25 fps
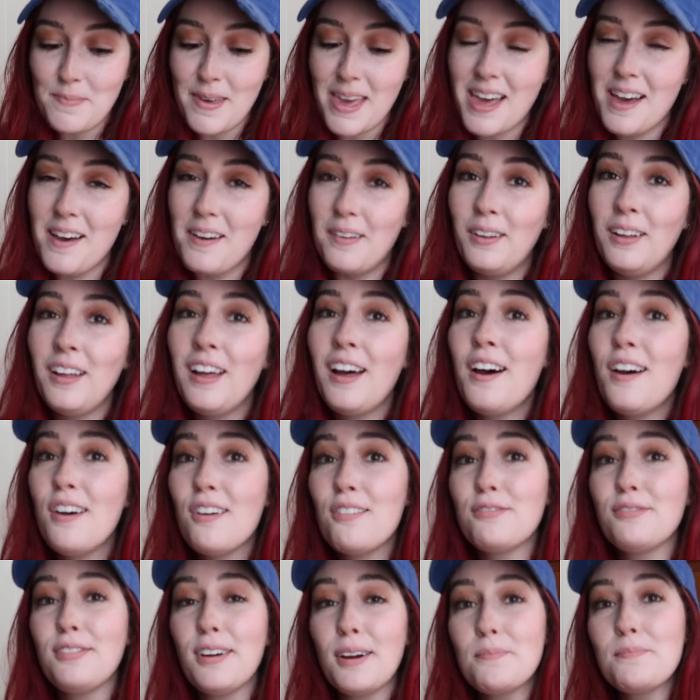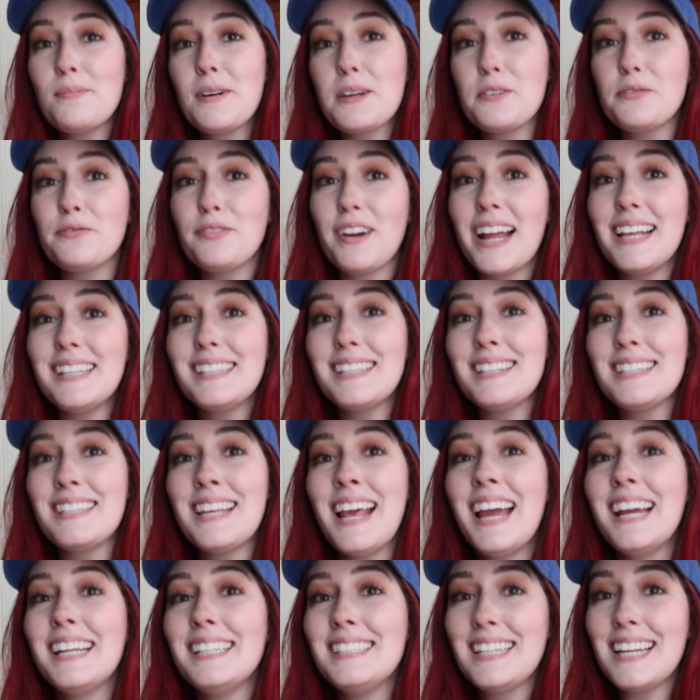mail from my friends
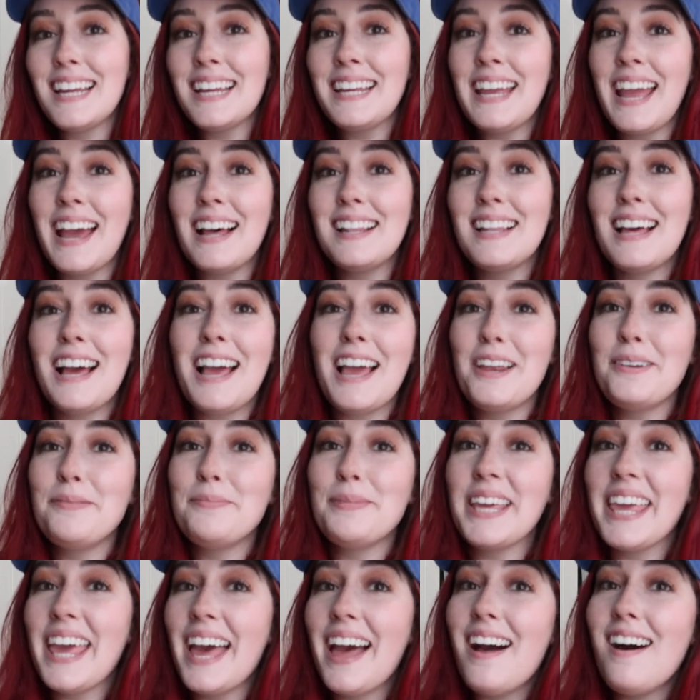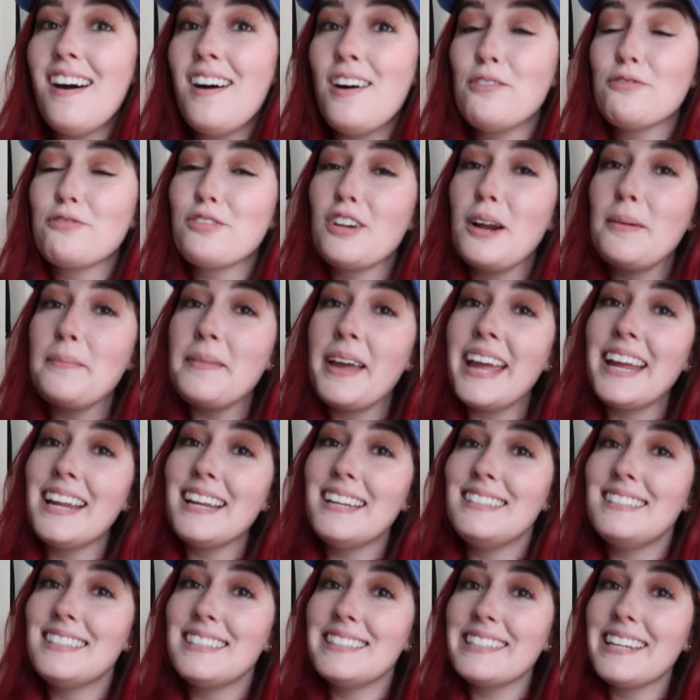Daniela and Miguel from
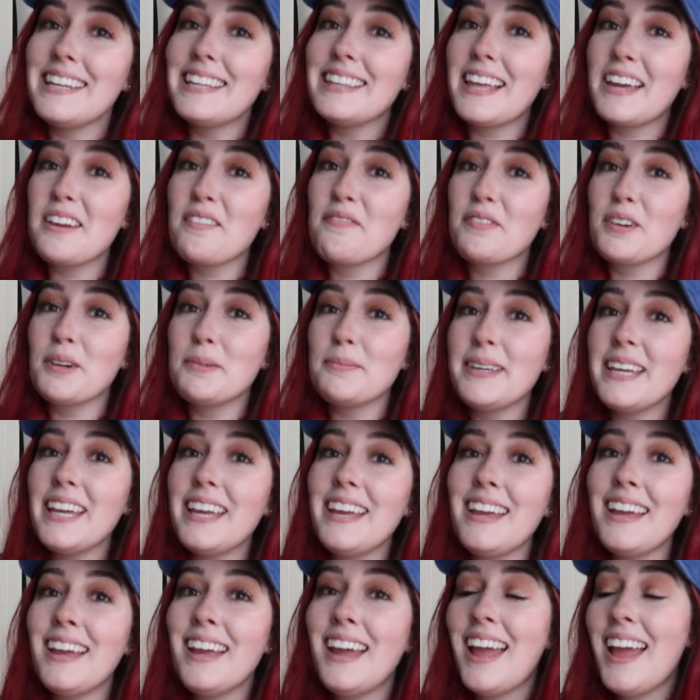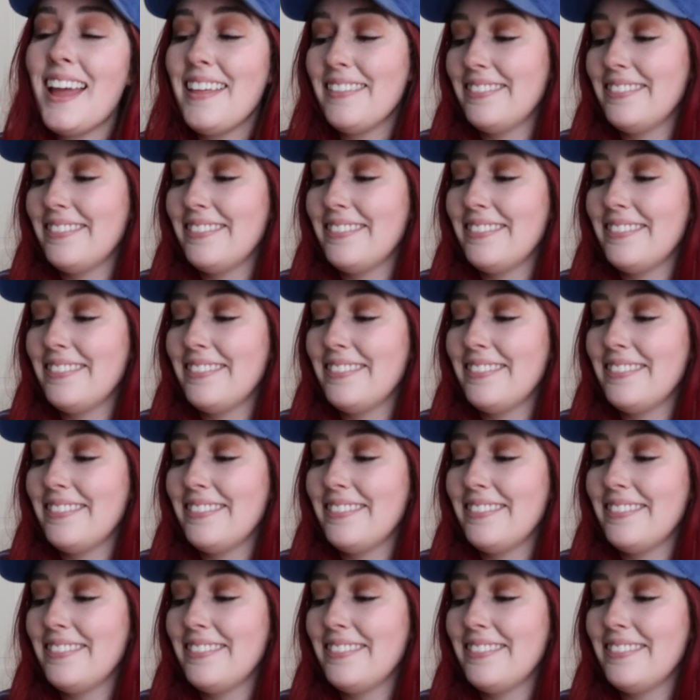A Disney Life For Me.